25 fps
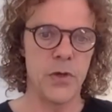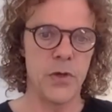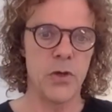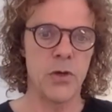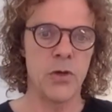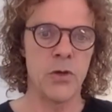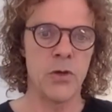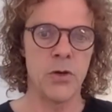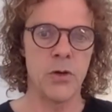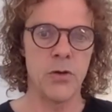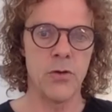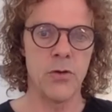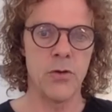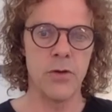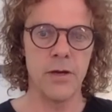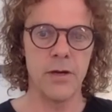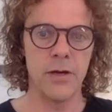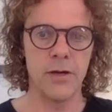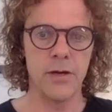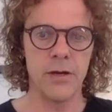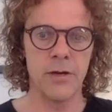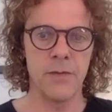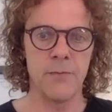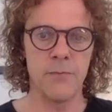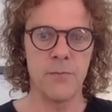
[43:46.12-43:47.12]
going
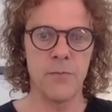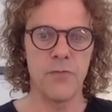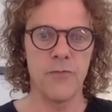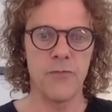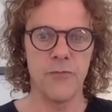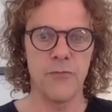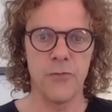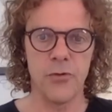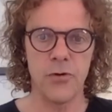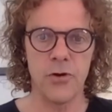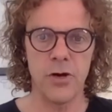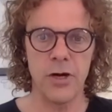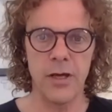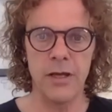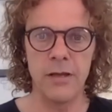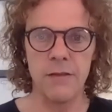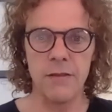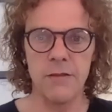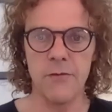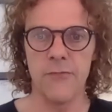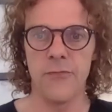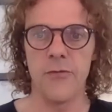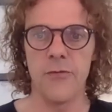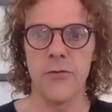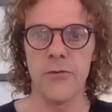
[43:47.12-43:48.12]
for
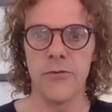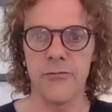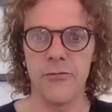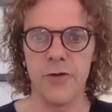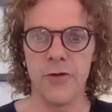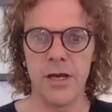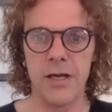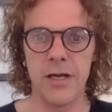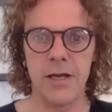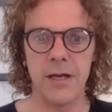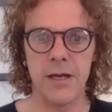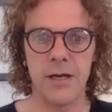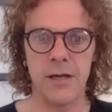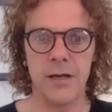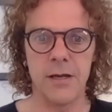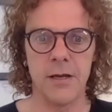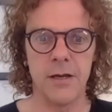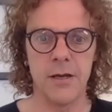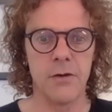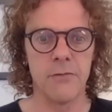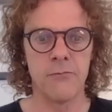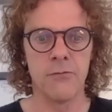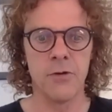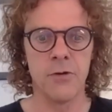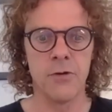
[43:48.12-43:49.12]
interval training,
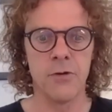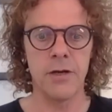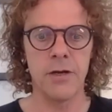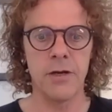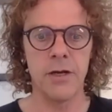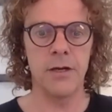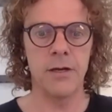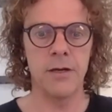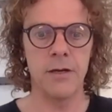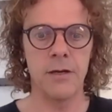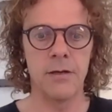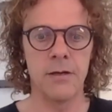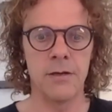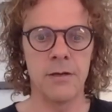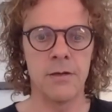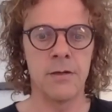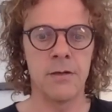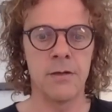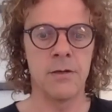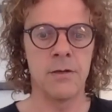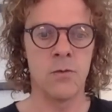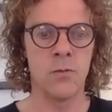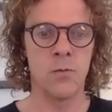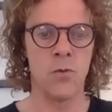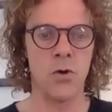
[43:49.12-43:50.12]
running,
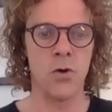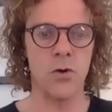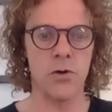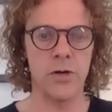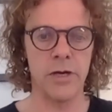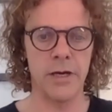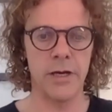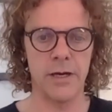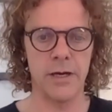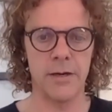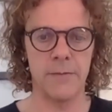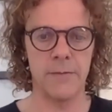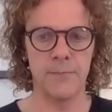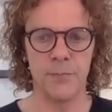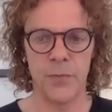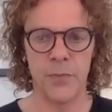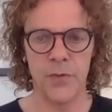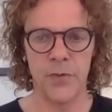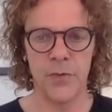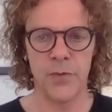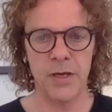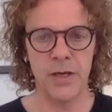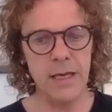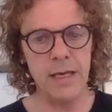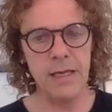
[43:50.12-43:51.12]
walking,
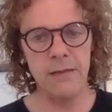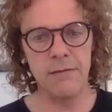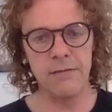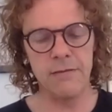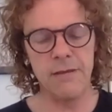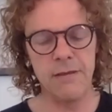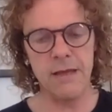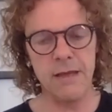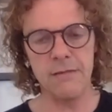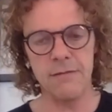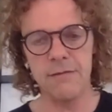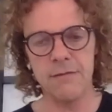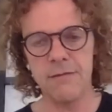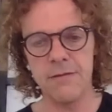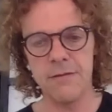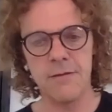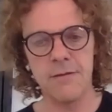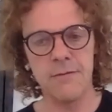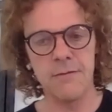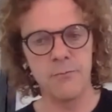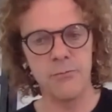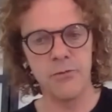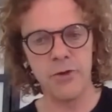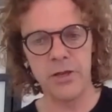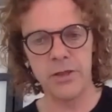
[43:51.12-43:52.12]
intense,
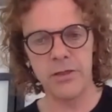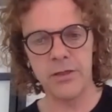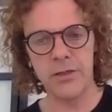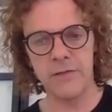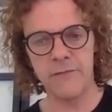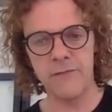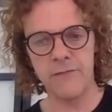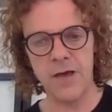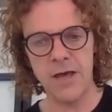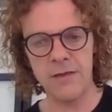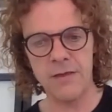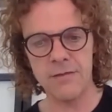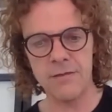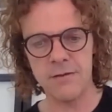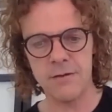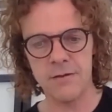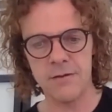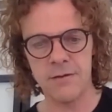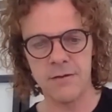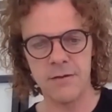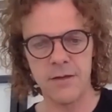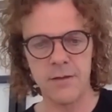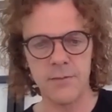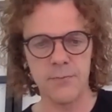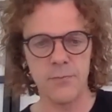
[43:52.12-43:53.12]
breathing faster
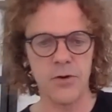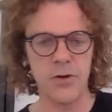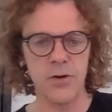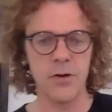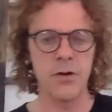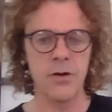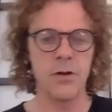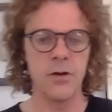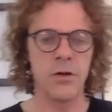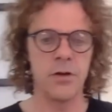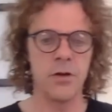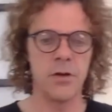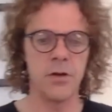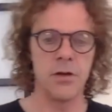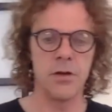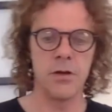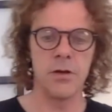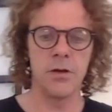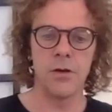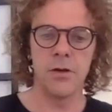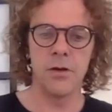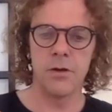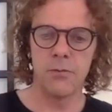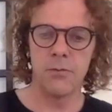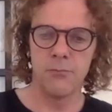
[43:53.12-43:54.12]
and deeper,
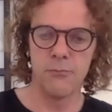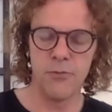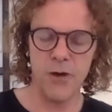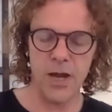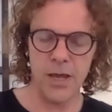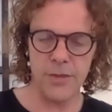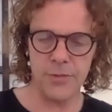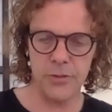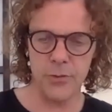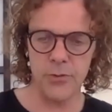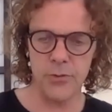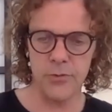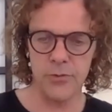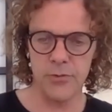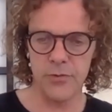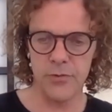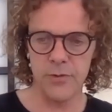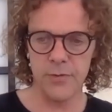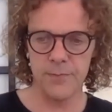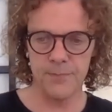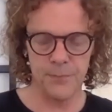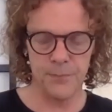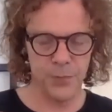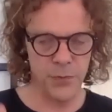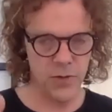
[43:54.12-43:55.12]
breath hold,
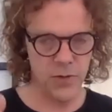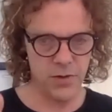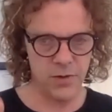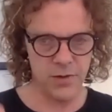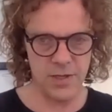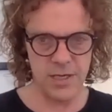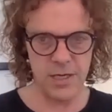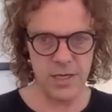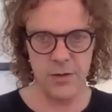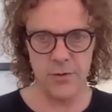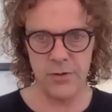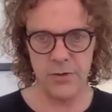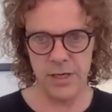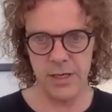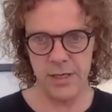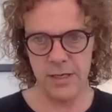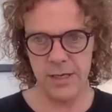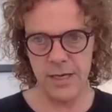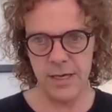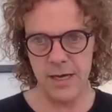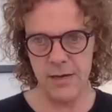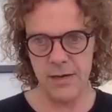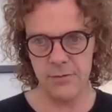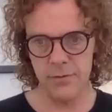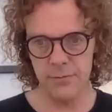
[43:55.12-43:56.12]
slowing it
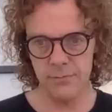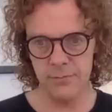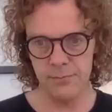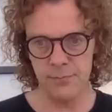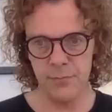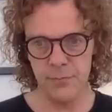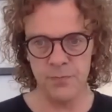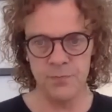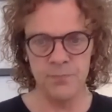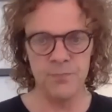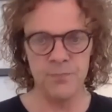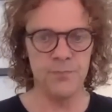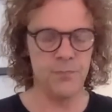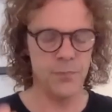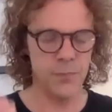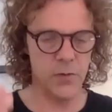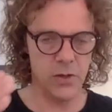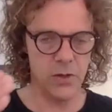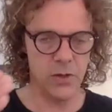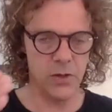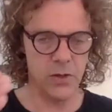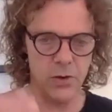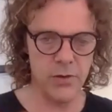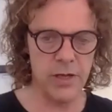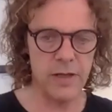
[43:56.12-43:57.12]
down,
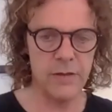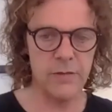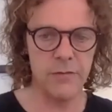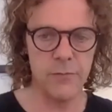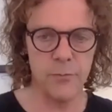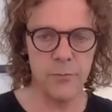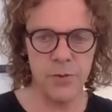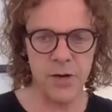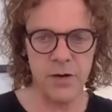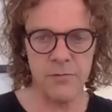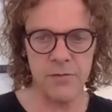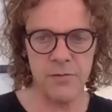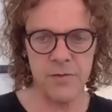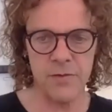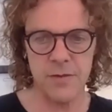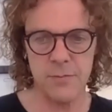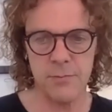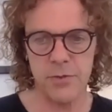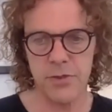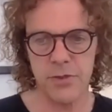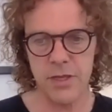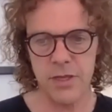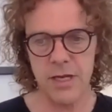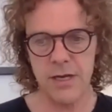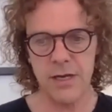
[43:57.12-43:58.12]
going into
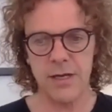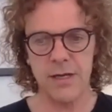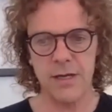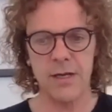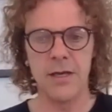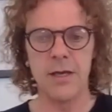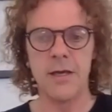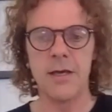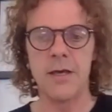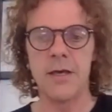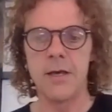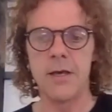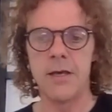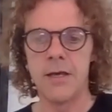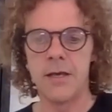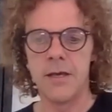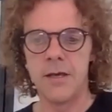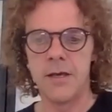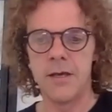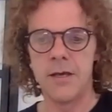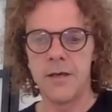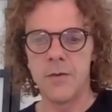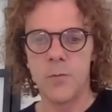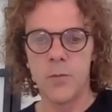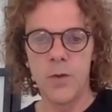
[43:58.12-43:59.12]
parasympathetic.
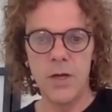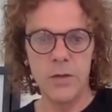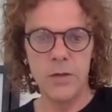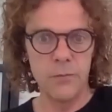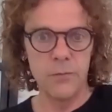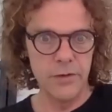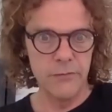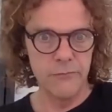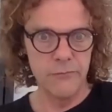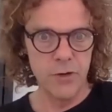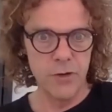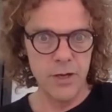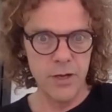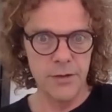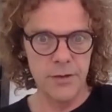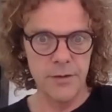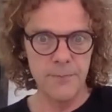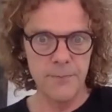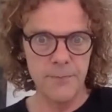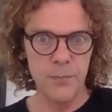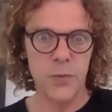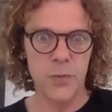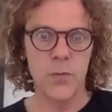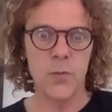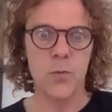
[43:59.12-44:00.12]
When we
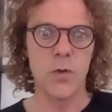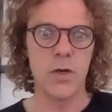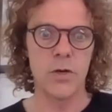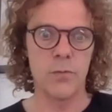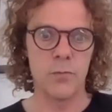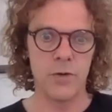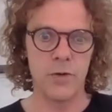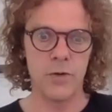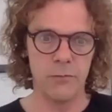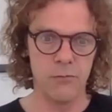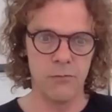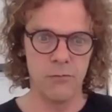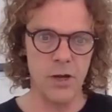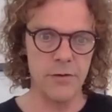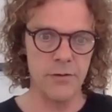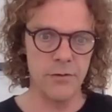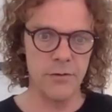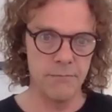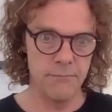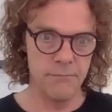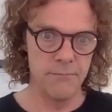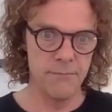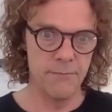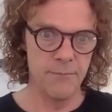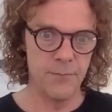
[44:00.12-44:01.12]
run,
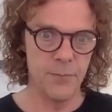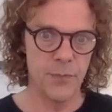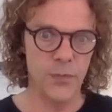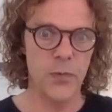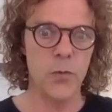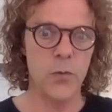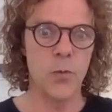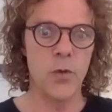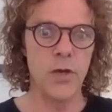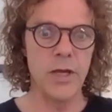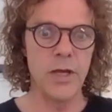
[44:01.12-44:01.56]
we